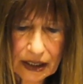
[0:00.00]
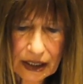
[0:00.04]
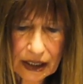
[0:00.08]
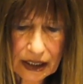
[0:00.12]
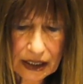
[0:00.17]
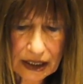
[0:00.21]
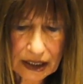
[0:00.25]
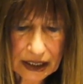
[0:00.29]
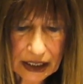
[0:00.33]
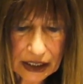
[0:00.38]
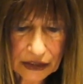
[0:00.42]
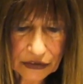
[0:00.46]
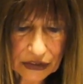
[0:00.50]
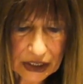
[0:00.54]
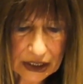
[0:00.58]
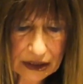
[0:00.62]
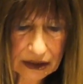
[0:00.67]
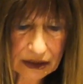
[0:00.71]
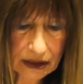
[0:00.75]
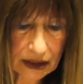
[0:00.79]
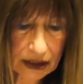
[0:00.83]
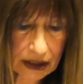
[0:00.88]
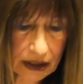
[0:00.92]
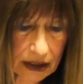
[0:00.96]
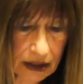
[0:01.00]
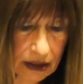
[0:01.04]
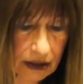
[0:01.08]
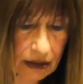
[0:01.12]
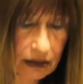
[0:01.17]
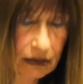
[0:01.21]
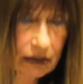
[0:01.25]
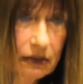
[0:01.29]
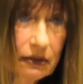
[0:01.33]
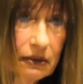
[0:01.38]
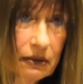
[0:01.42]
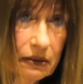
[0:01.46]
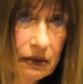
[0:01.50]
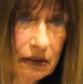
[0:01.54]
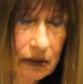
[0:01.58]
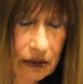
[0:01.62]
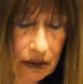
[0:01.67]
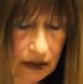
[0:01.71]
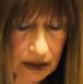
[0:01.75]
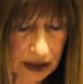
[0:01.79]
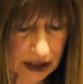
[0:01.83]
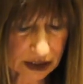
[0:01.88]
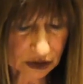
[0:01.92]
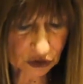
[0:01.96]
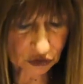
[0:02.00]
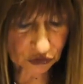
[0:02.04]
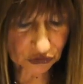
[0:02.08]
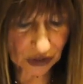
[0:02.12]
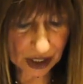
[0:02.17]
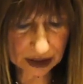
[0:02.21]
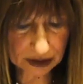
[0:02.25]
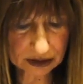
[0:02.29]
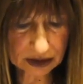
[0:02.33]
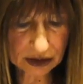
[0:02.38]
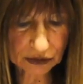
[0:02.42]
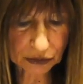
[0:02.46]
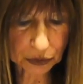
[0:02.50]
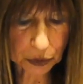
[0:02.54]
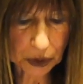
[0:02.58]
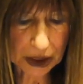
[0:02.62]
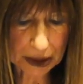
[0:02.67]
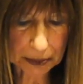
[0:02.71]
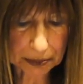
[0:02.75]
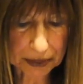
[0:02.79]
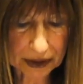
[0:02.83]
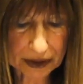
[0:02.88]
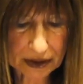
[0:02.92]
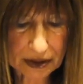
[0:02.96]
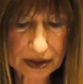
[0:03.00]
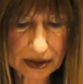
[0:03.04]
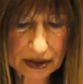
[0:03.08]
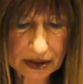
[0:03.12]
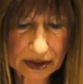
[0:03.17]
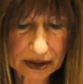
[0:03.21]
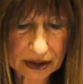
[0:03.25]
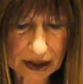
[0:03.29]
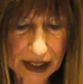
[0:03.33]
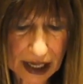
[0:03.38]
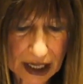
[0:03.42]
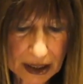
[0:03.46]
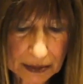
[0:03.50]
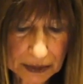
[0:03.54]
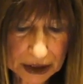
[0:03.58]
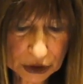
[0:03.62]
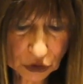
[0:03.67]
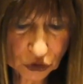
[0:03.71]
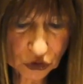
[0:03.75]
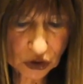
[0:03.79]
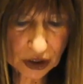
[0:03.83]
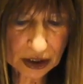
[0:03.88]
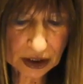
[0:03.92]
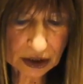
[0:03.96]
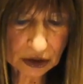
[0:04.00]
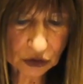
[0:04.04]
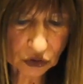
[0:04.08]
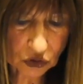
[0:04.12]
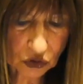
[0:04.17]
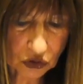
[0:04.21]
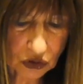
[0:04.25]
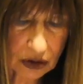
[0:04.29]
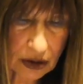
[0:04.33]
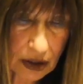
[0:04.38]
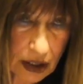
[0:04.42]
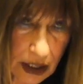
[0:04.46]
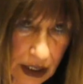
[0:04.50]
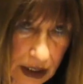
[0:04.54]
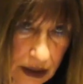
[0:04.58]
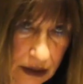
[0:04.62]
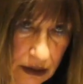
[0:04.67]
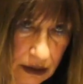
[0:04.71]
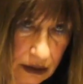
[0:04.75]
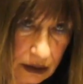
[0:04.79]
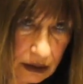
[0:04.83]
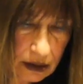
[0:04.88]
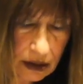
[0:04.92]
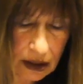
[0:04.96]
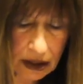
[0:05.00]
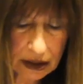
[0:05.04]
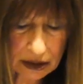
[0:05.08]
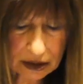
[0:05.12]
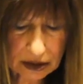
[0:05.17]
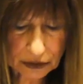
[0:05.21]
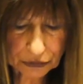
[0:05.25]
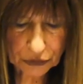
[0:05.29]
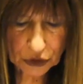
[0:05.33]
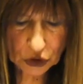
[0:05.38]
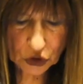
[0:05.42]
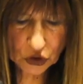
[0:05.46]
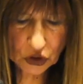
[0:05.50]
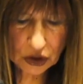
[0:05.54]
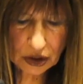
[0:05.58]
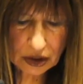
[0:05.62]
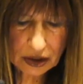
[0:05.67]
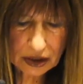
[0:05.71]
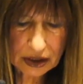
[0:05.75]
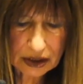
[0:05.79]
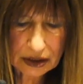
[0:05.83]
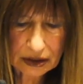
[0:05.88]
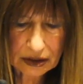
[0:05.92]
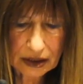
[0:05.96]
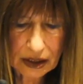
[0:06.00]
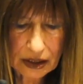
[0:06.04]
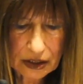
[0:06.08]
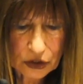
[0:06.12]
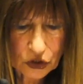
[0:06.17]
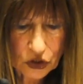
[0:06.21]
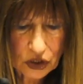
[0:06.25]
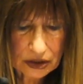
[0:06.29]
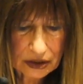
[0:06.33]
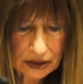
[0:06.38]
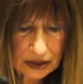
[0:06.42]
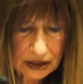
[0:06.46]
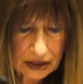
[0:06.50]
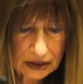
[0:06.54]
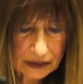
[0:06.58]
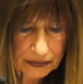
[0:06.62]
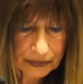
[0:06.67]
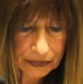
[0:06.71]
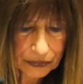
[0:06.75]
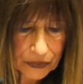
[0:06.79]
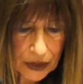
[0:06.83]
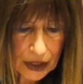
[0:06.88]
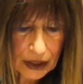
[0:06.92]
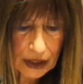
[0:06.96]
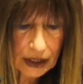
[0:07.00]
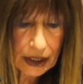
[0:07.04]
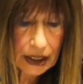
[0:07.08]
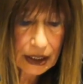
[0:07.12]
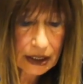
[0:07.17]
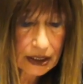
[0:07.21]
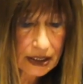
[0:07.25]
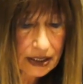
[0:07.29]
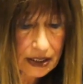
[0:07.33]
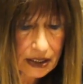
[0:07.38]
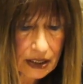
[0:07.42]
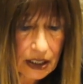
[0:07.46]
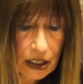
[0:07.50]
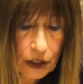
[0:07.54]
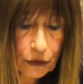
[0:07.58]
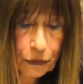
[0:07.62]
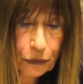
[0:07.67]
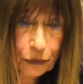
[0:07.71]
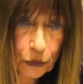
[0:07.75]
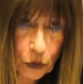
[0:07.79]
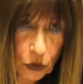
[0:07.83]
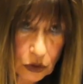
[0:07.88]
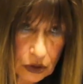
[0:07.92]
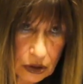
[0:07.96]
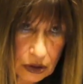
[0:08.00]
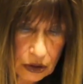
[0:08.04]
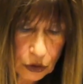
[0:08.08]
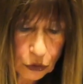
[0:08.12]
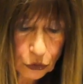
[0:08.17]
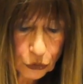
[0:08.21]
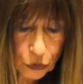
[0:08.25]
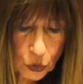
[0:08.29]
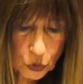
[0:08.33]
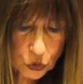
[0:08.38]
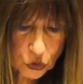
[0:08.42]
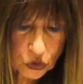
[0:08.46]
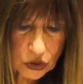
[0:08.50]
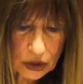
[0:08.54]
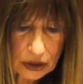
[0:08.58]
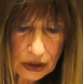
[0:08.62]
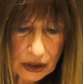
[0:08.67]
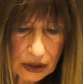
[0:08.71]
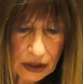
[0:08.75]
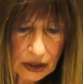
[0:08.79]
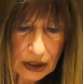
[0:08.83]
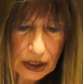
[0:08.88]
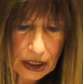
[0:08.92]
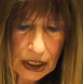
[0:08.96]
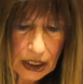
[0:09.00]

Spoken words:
inherent in destructive weapons, climate change, and artificial intelligence. It is therefore crucial